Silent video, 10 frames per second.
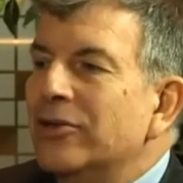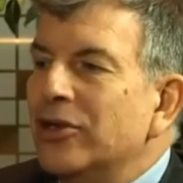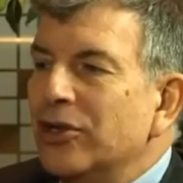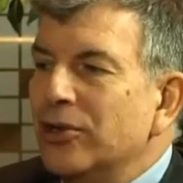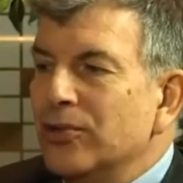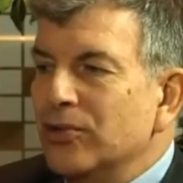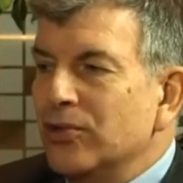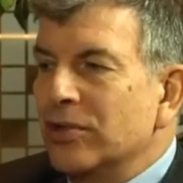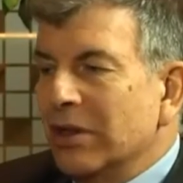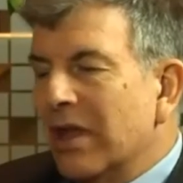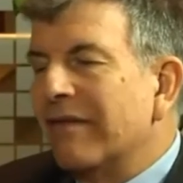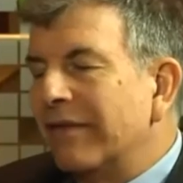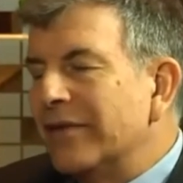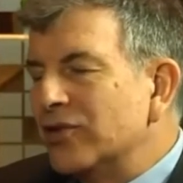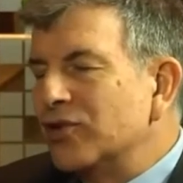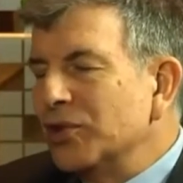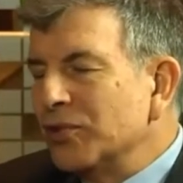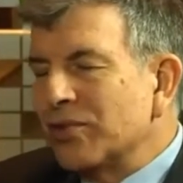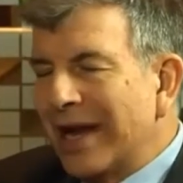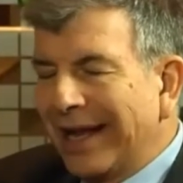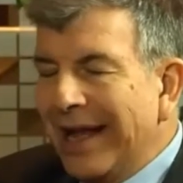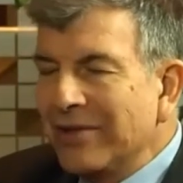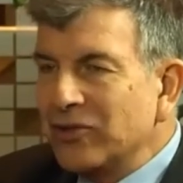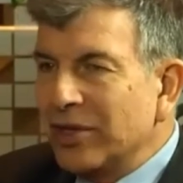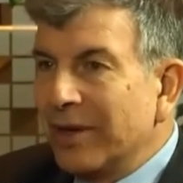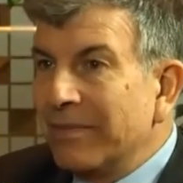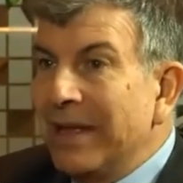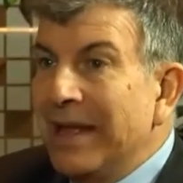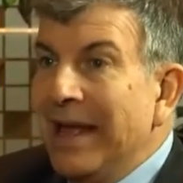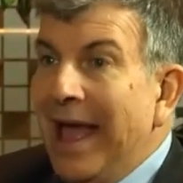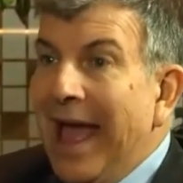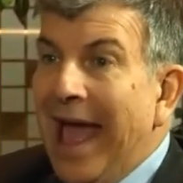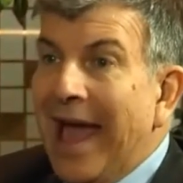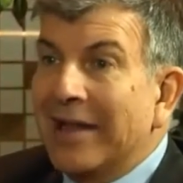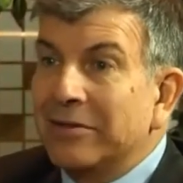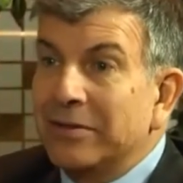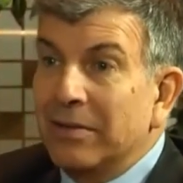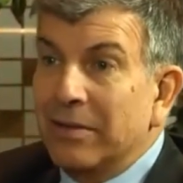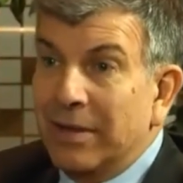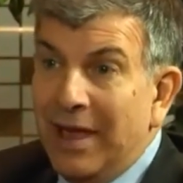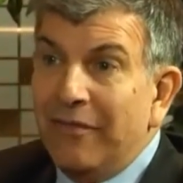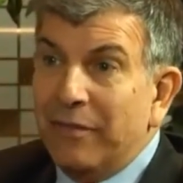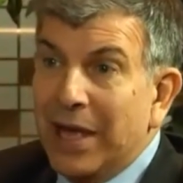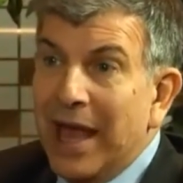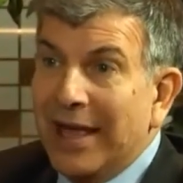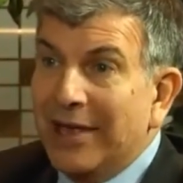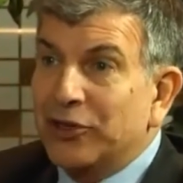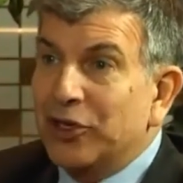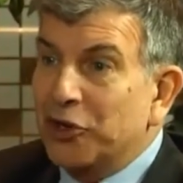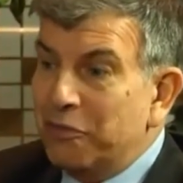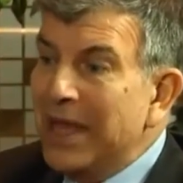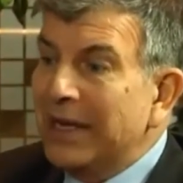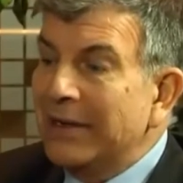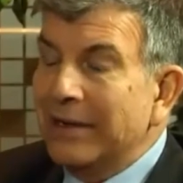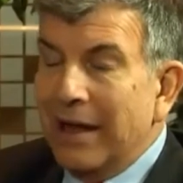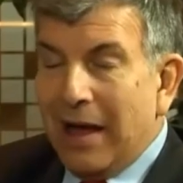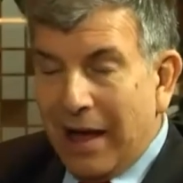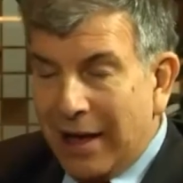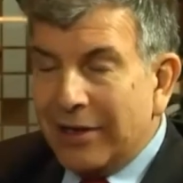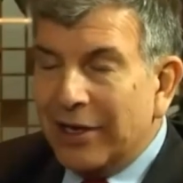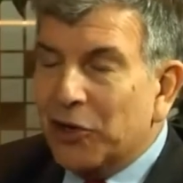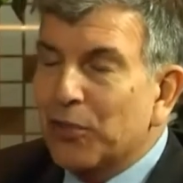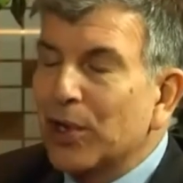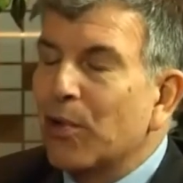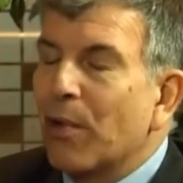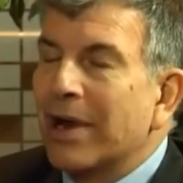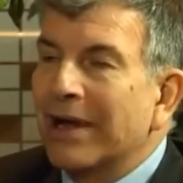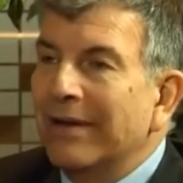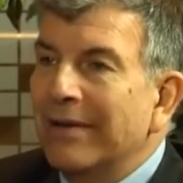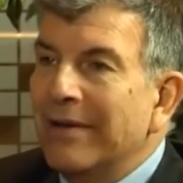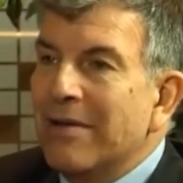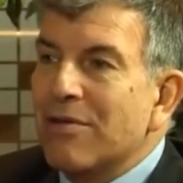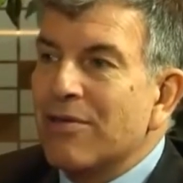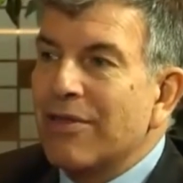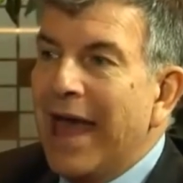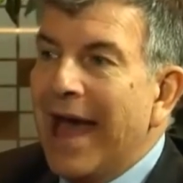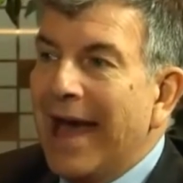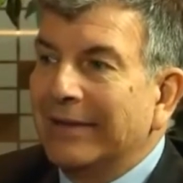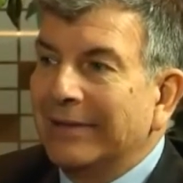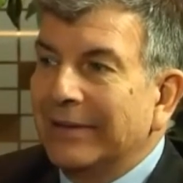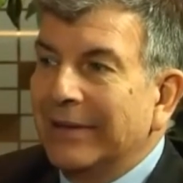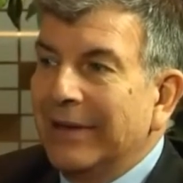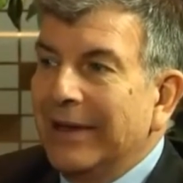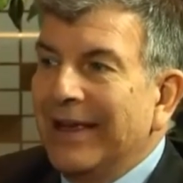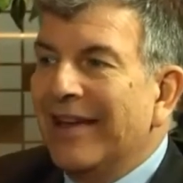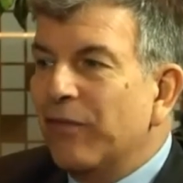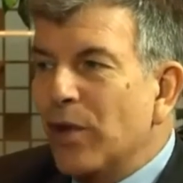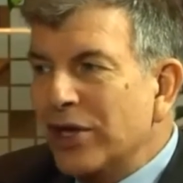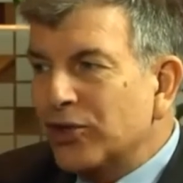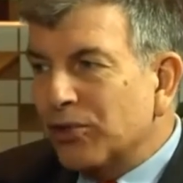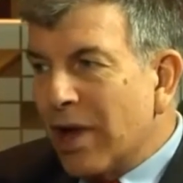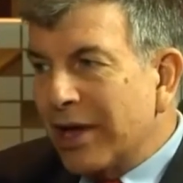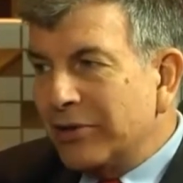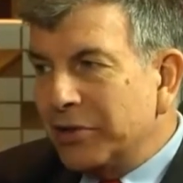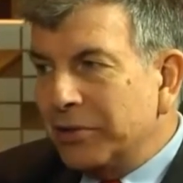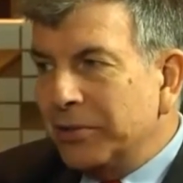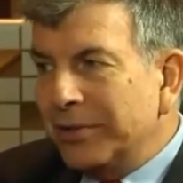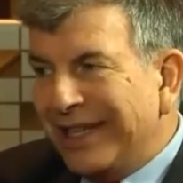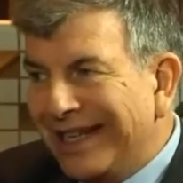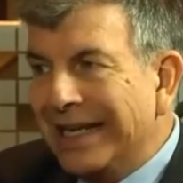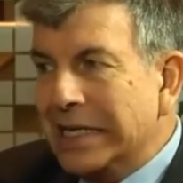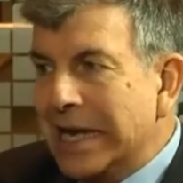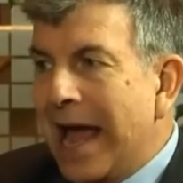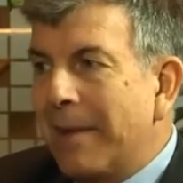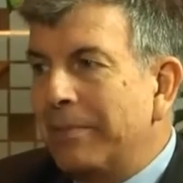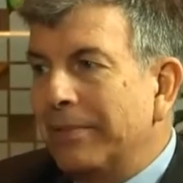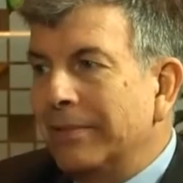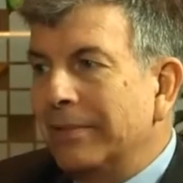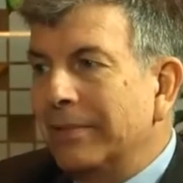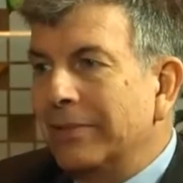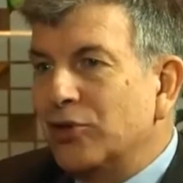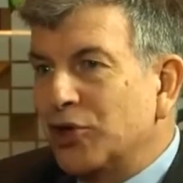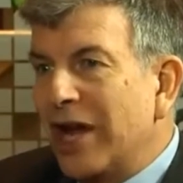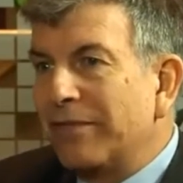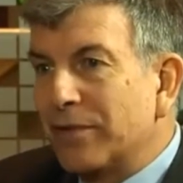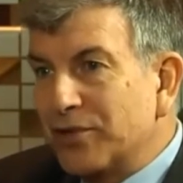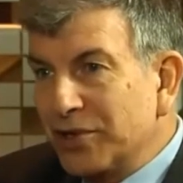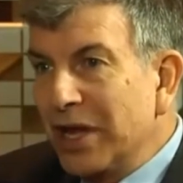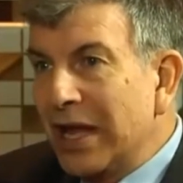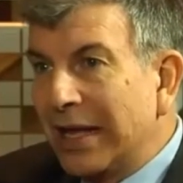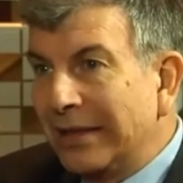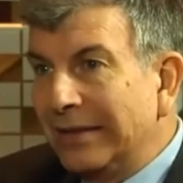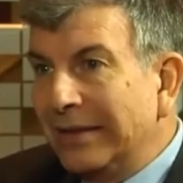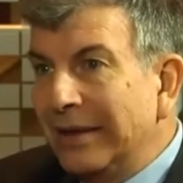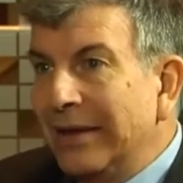to use the love of his children against him. And the FBI agent admitted on, in a recording that if we tried to kidnap Schaeffer's son,